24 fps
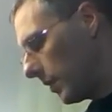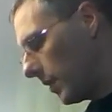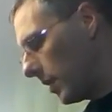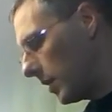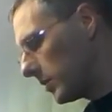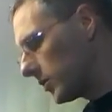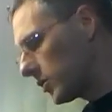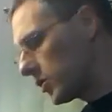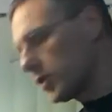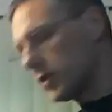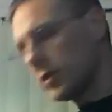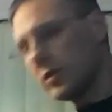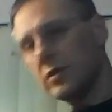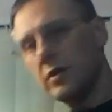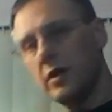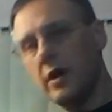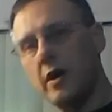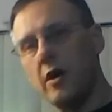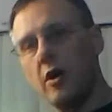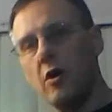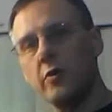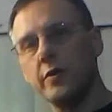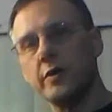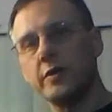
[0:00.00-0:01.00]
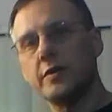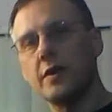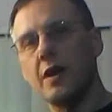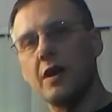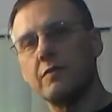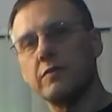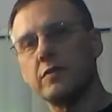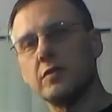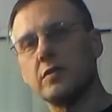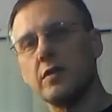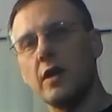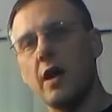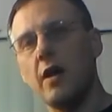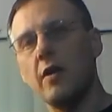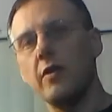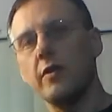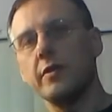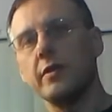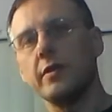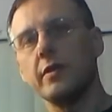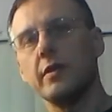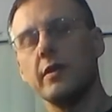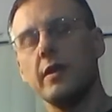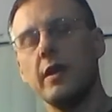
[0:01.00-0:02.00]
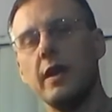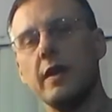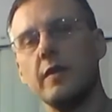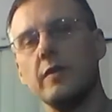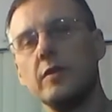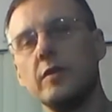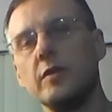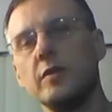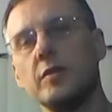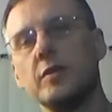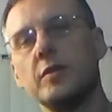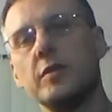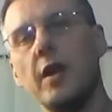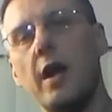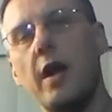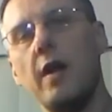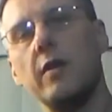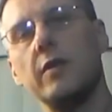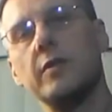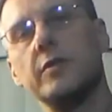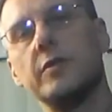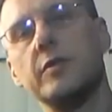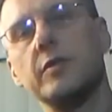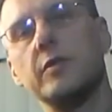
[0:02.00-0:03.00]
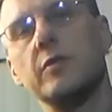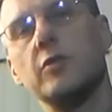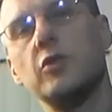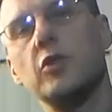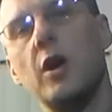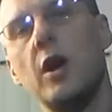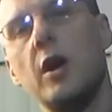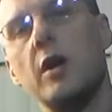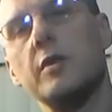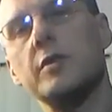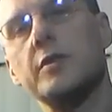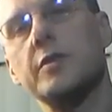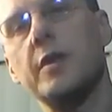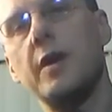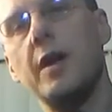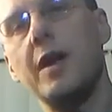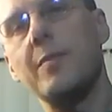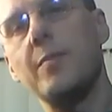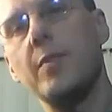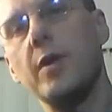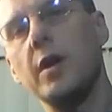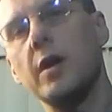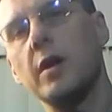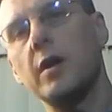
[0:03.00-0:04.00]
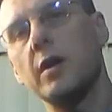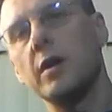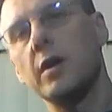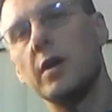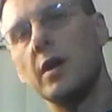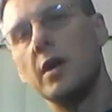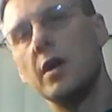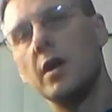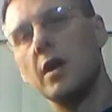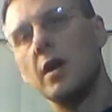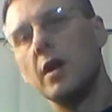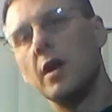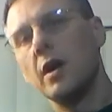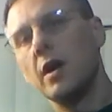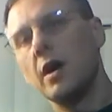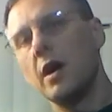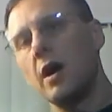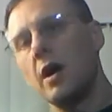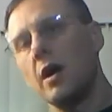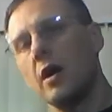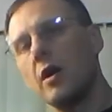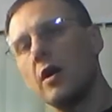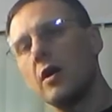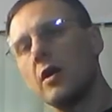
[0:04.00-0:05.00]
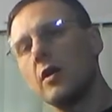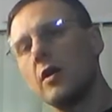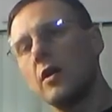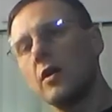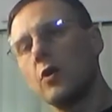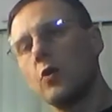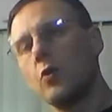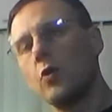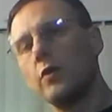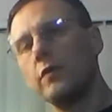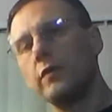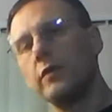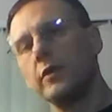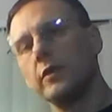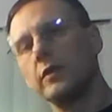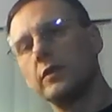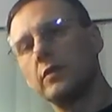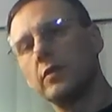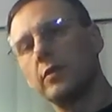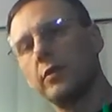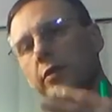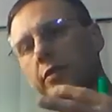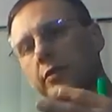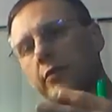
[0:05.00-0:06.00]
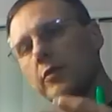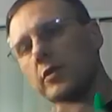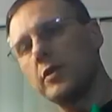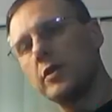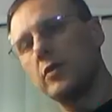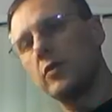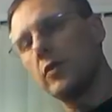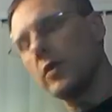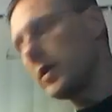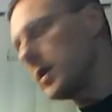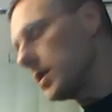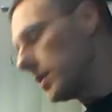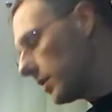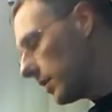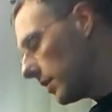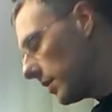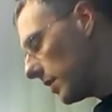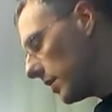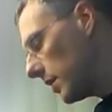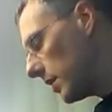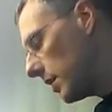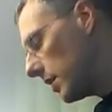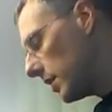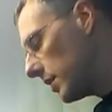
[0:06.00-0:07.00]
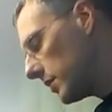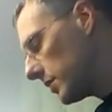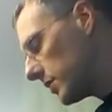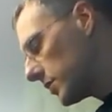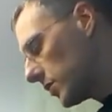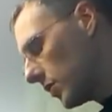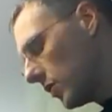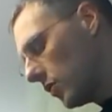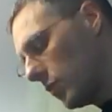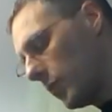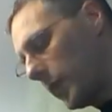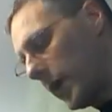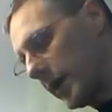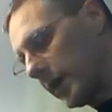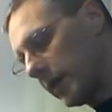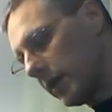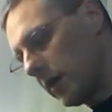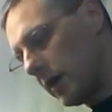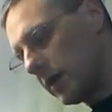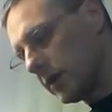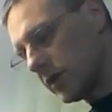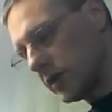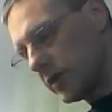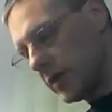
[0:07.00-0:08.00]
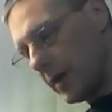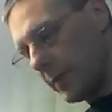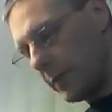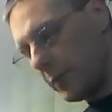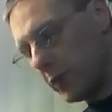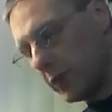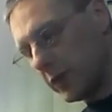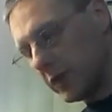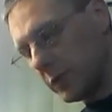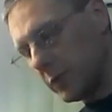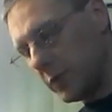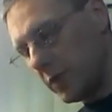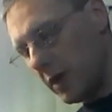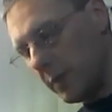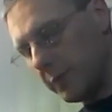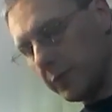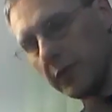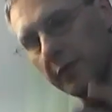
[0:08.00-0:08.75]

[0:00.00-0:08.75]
lunch, I always have a salad. And these salads in the jars that I make are equivalent to 3 green. So by lunch, that puts me